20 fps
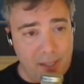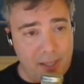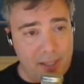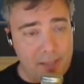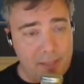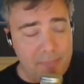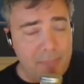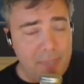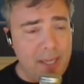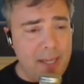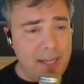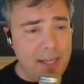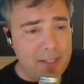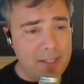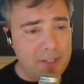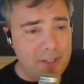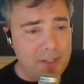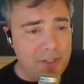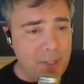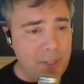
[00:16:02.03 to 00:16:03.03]
Um,
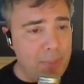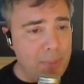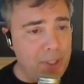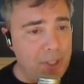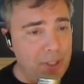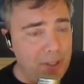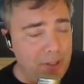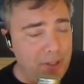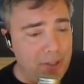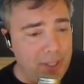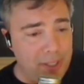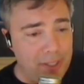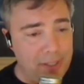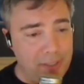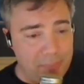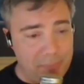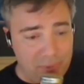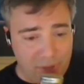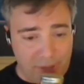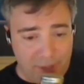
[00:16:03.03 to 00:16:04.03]
it's simpler
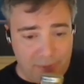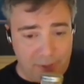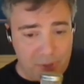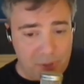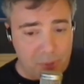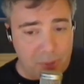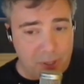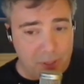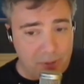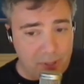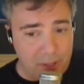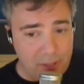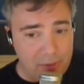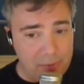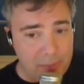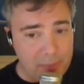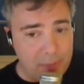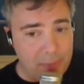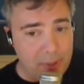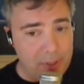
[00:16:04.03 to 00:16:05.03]
than the previous
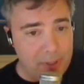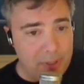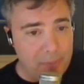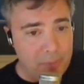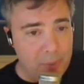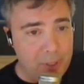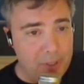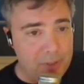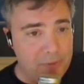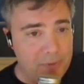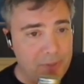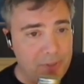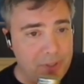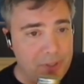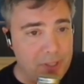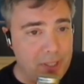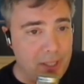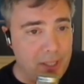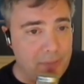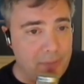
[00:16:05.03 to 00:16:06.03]
workaround. You remember in the Windows
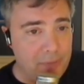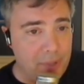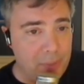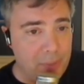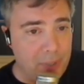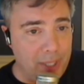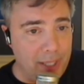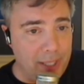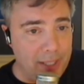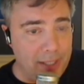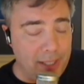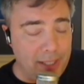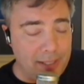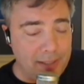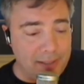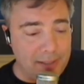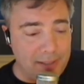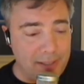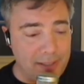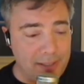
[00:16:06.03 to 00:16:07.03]
Vista timeframe, we had
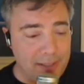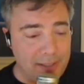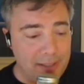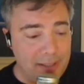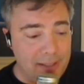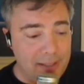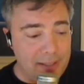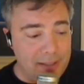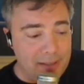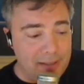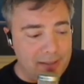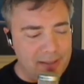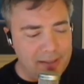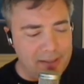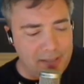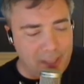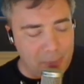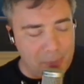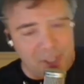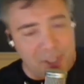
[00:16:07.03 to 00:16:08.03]
that uh,
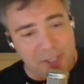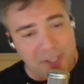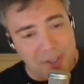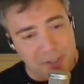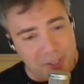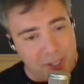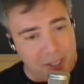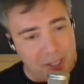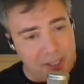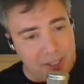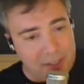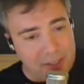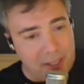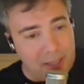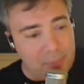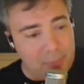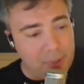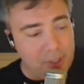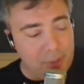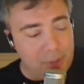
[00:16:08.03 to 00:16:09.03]
the double install
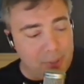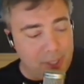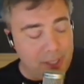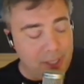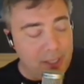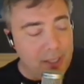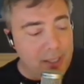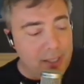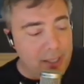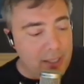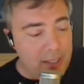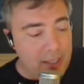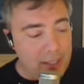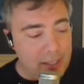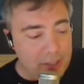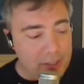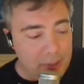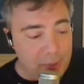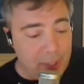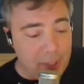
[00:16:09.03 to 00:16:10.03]
type where you would
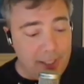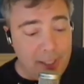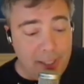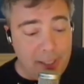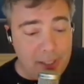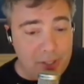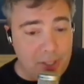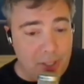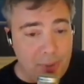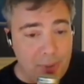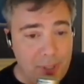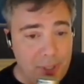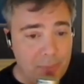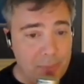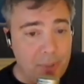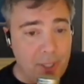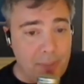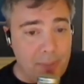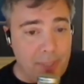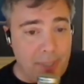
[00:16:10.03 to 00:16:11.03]
uh, do a clean install with
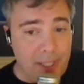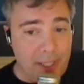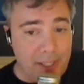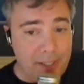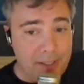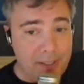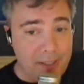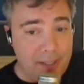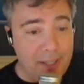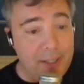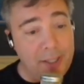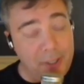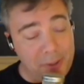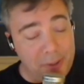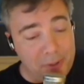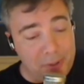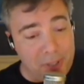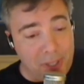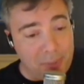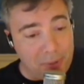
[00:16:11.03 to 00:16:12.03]
the upgrade media, and then
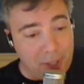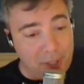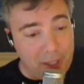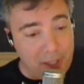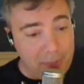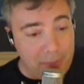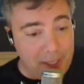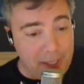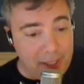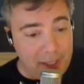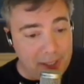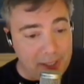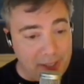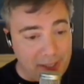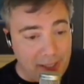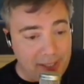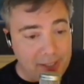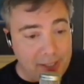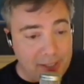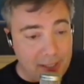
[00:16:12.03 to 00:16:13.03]
use the upgrade media
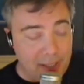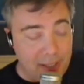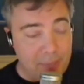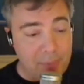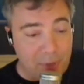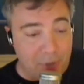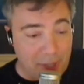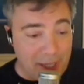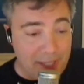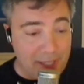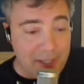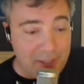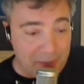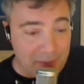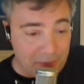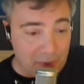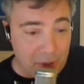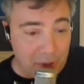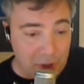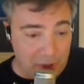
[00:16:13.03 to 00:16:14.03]
again to upgrade
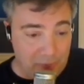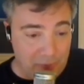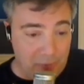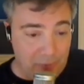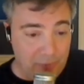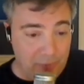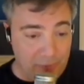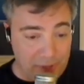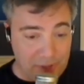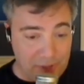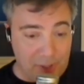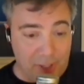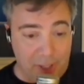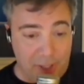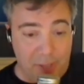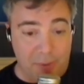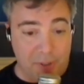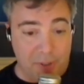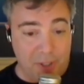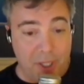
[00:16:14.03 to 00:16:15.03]
the version of Vista
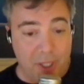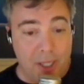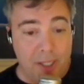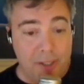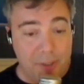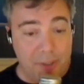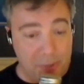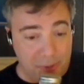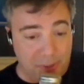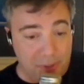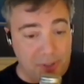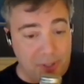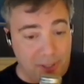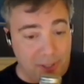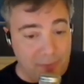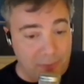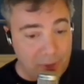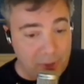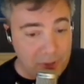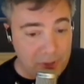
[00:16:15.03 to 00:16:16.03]
that you installed to the
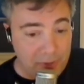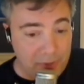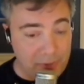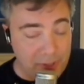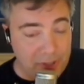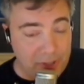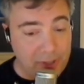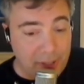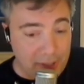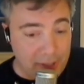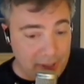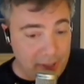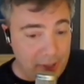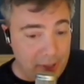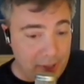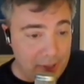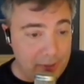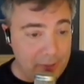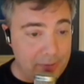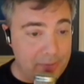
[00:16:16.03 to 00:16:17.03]
same version of Vista, and
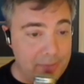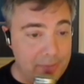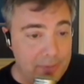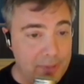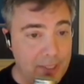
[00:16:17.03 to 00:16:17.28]
then you could